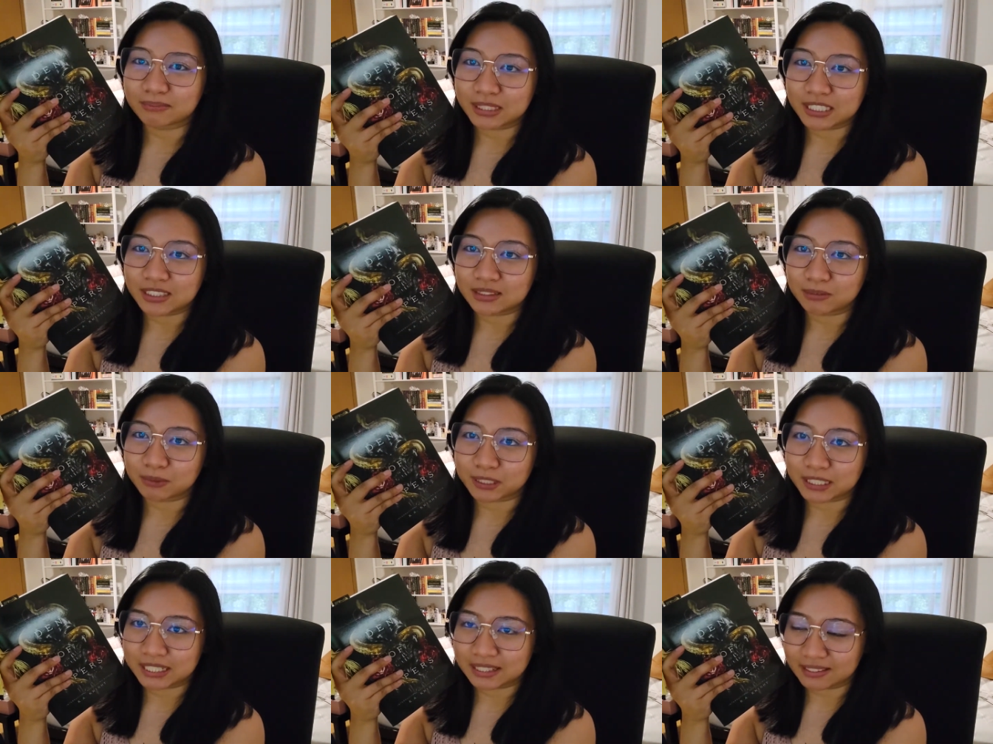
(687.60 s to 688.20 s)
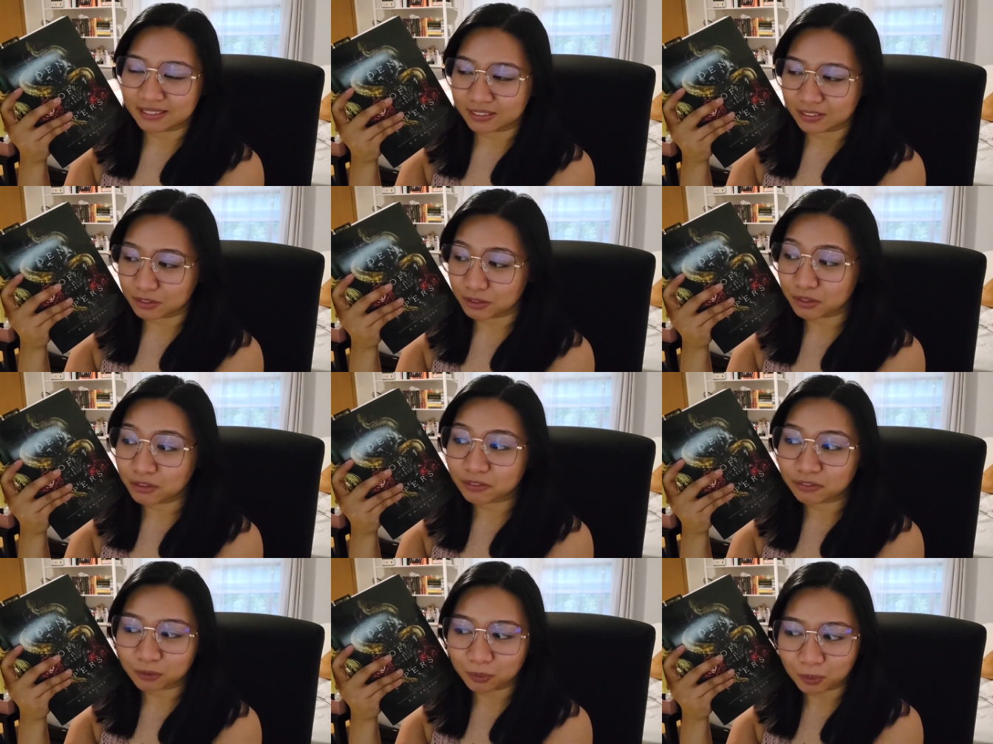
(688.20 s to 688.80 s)
male protagonists. So
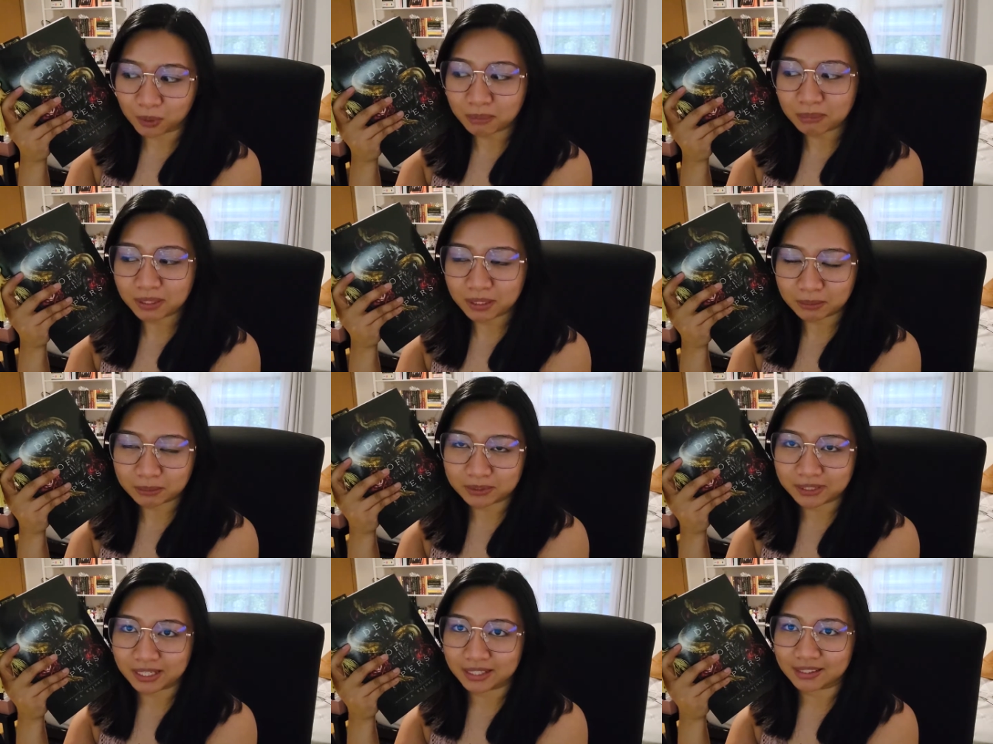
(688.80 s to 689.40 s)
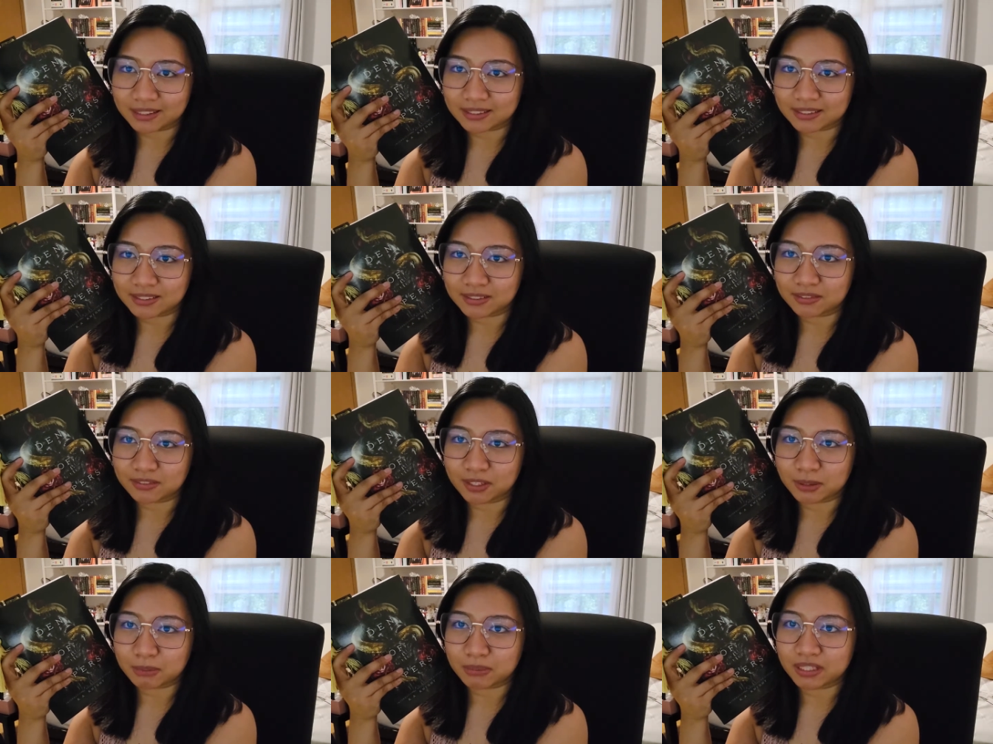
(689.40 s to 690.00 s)
the four male protagonists in the
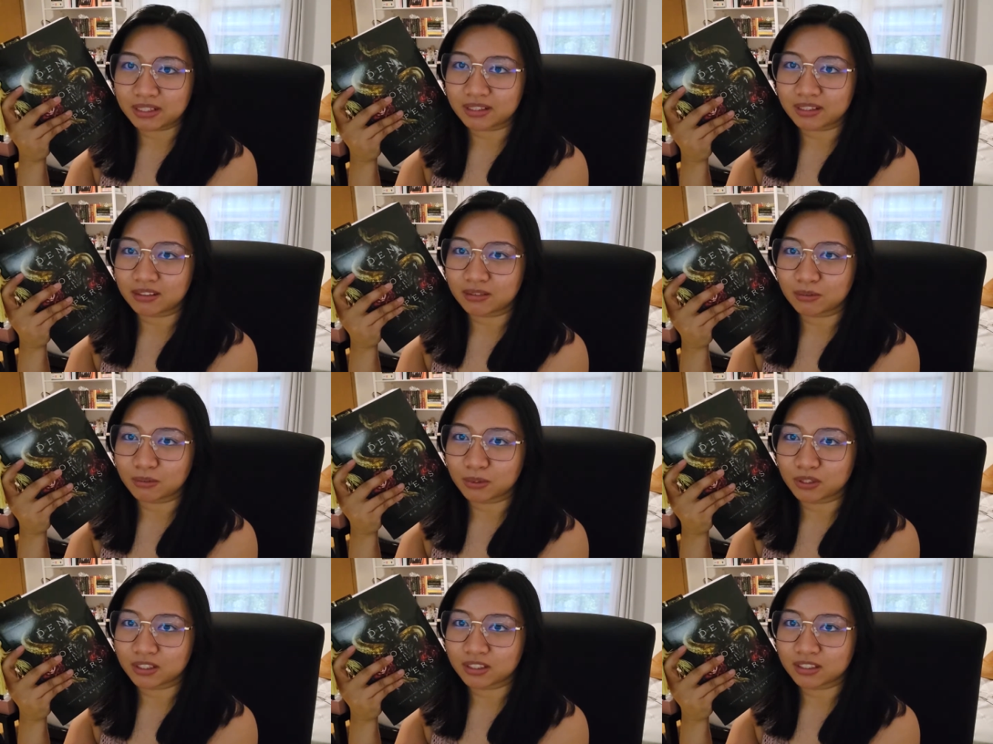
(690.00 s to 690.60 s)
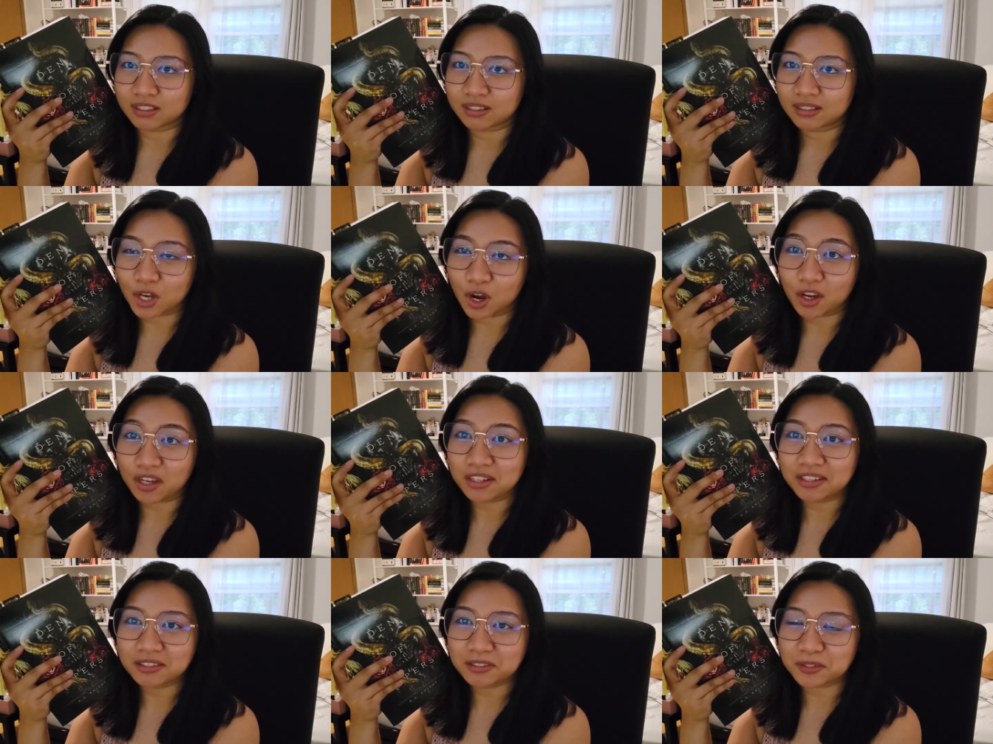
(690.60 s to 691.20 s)
very beginning were
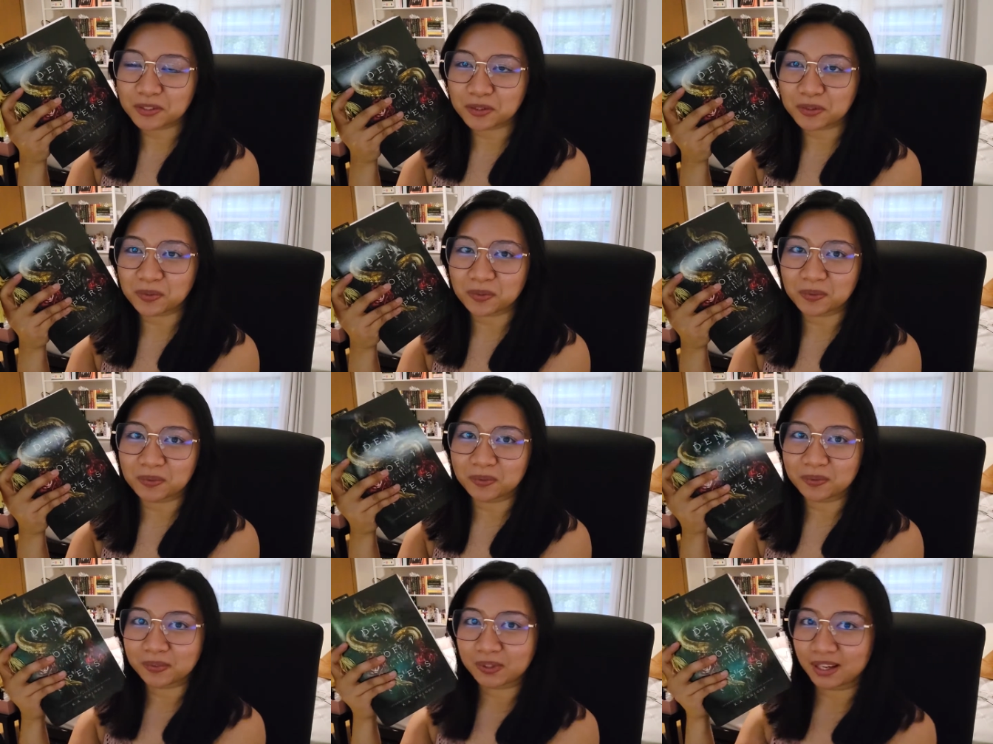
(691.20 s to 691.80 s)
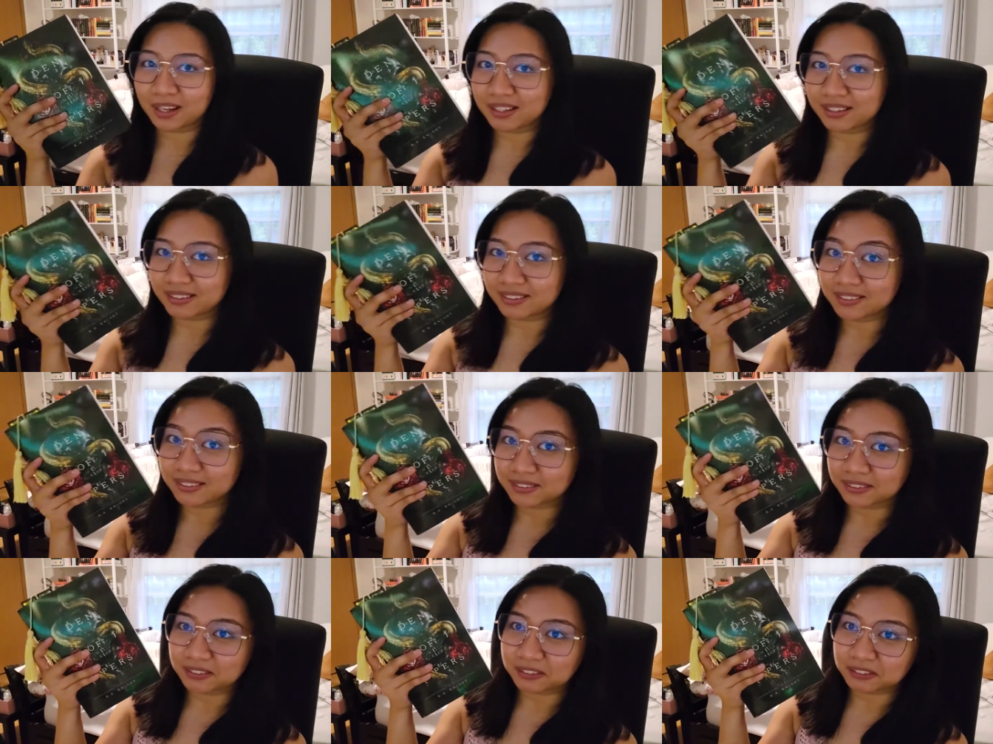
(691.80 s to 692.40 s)
talking to
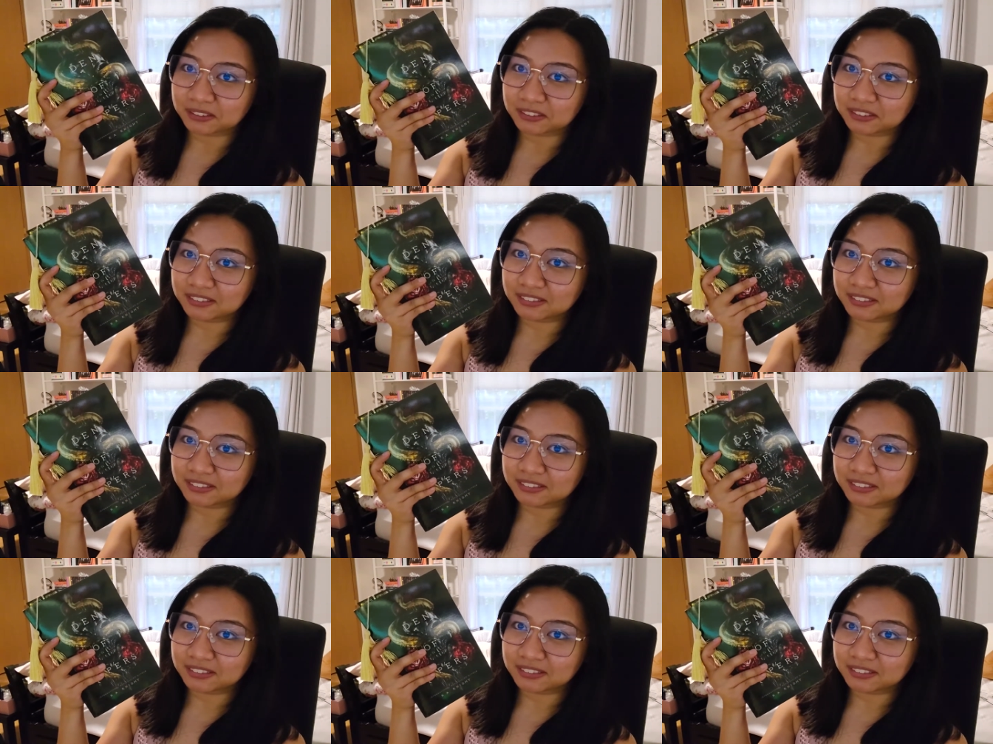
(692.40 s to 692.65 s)
the